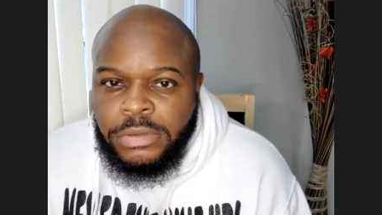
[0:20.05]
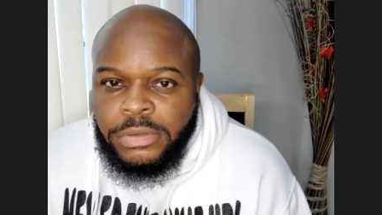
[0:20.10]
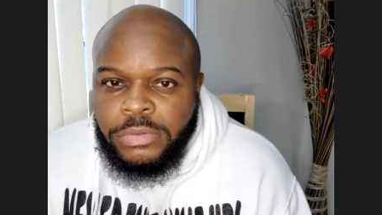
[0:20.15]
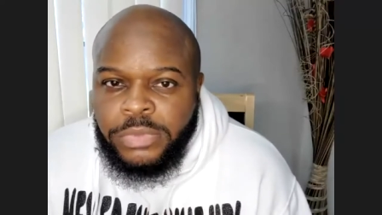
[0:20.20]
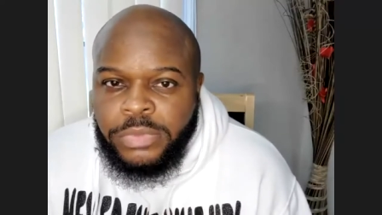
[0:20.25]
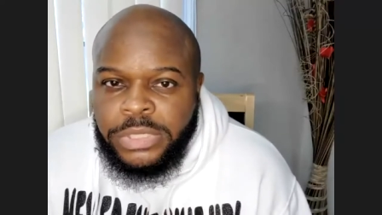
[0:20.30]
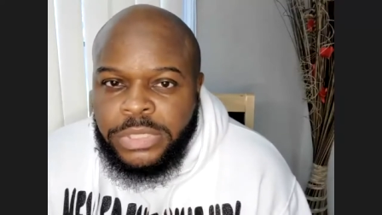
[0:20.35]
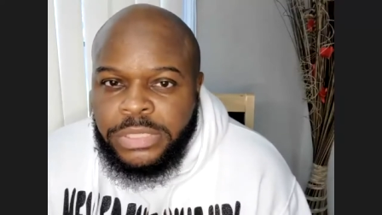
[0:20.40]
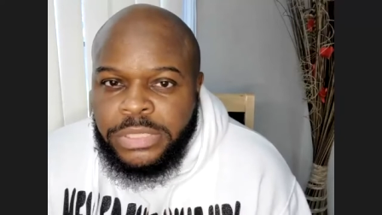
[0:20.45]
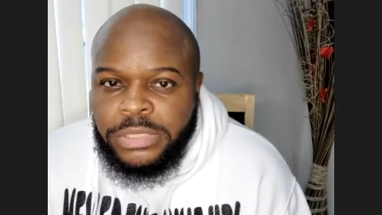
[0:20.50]

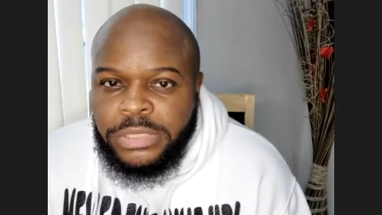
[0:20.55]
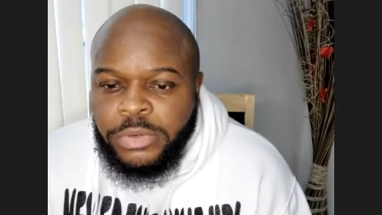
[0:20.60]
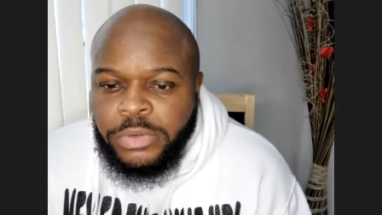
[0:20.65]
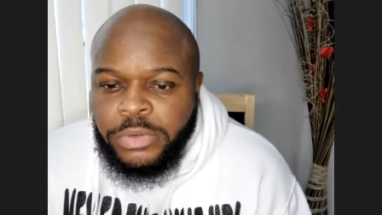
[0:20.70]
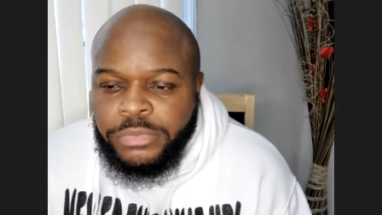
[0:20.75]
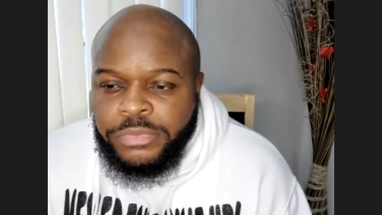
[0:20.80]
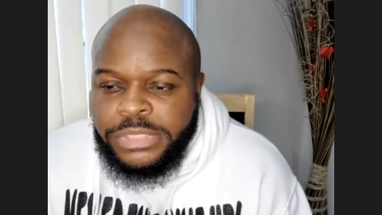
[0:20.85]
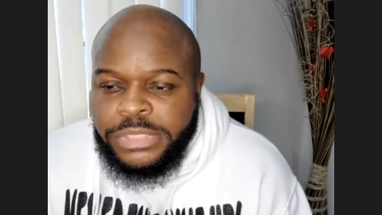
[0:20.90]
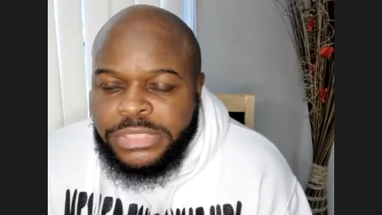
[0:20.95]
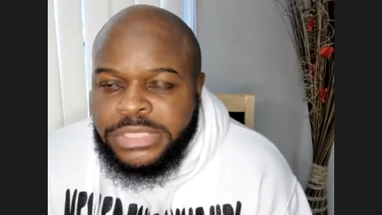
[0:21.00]
We
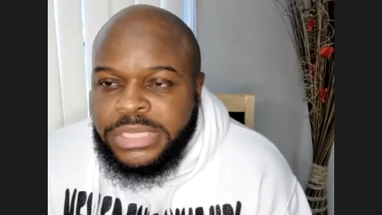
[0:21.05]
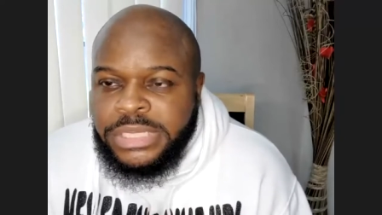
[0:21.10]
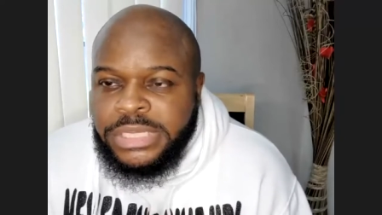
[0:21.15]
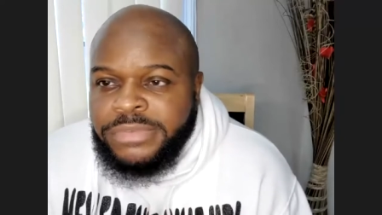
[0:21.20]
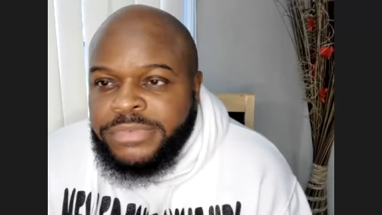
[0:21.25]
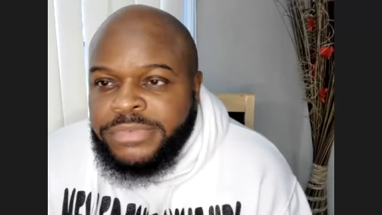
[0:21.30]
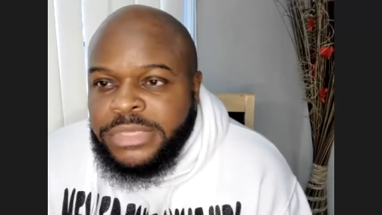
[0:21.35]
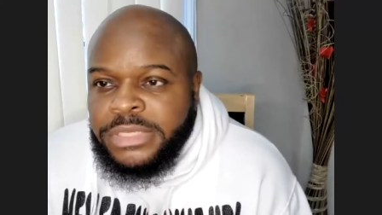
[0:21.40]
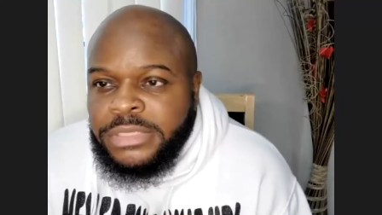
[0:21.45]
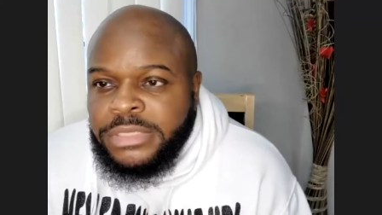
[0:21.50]
were
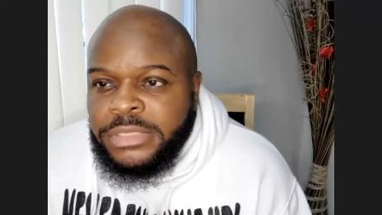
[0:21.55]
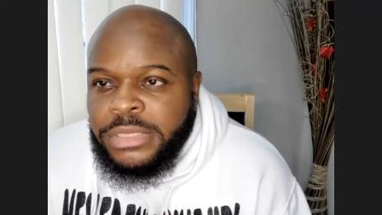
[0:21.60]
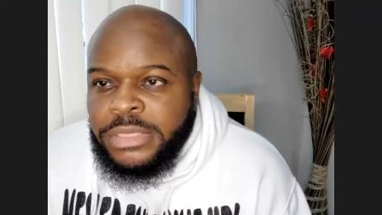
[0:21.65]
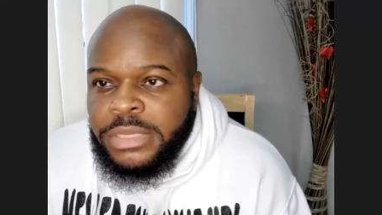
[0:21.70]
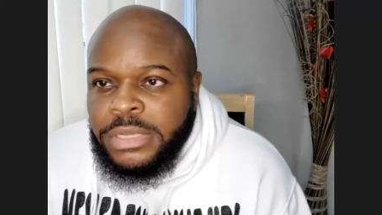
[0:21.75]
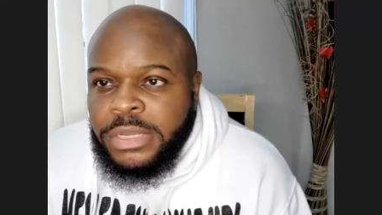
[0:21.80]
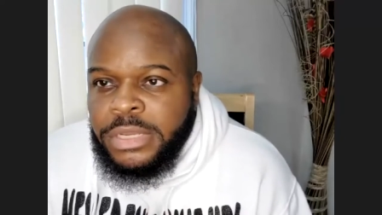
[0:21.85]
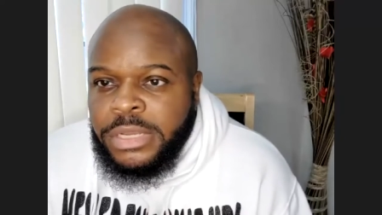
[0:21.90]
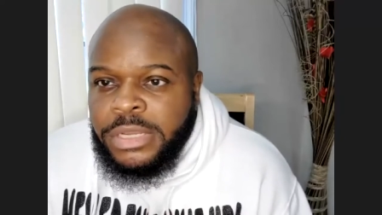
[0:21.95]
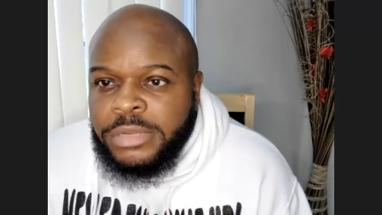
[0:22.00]
receiving
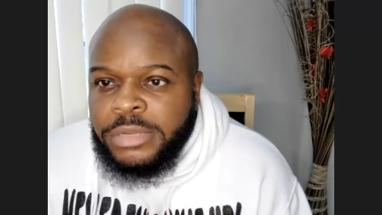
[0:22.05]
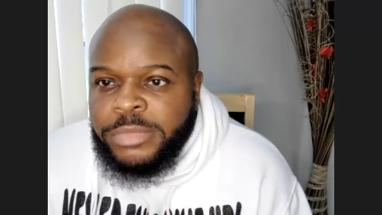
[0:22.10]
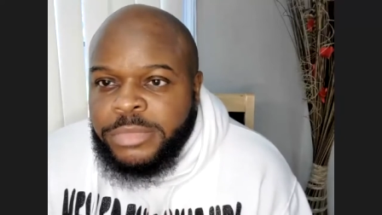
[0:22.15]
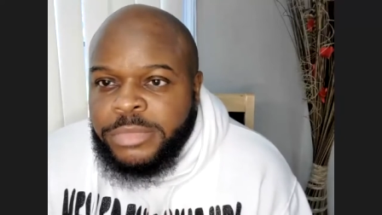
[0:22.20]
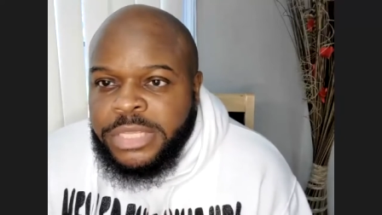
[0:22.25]
um,